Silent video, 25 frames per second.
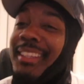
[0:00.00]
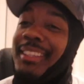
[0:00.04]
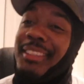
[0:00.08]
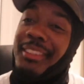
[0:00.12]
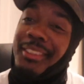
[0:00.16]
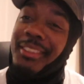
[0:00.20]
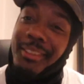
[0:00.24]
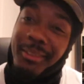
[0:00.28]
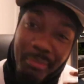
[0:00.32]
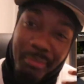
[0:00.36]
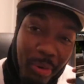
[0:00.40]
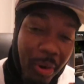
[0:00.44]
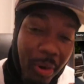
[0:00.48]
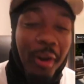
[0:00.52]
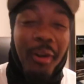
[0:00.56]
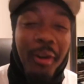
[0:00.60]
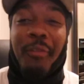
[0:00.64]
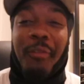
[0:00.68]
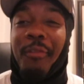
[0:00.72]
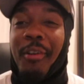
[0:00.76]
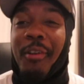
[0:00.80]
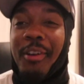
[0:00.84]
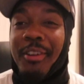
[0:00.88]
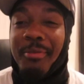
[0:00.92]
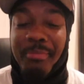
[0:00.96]
Part of the
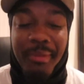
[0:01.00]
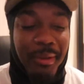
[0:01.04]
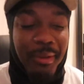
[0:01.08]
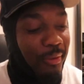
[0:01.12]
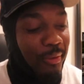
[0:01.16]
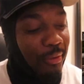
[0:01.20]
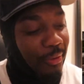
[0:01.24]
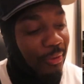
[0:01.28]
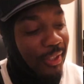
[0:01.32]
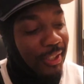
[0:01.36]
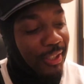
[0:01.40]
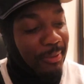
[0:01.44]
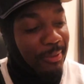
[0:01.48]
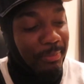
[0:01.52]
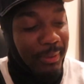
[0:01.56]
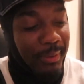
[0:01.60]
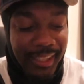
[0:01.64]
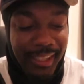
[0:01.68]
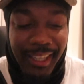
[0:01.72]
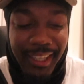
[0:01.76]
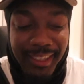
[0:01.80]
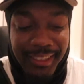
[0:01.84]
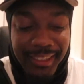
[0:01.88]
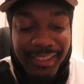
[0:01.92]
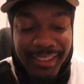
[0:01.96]
First Amendment, free speech. I
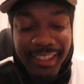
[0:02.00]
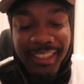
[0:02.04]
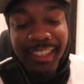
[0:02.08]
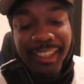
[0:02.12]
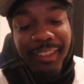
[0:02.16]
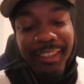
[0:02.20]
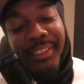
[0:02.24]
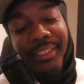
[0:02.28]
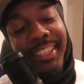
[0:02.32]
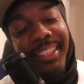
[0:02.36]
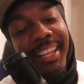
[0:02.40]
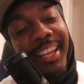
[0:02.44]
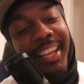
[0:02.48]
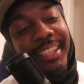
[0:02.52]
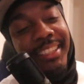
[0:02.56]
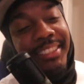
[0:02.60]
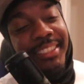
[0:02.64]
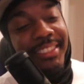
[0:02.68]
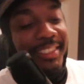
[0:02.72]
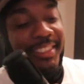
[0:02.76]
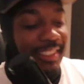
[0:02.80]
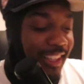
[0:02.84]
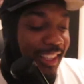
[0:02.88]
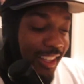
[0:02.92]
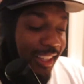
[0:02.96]
can tell you if it's nasty
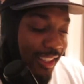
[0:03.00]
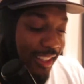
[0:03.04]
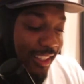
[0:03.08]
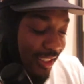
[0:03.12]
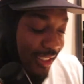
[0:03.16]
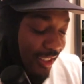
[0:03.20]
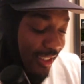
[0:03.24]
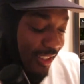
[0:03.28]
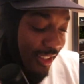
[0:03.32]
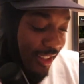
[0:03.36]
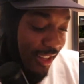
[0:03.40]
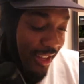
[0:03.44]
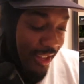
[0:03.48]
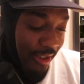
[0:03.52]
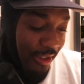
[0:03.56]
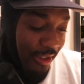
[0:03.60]
or not. Now,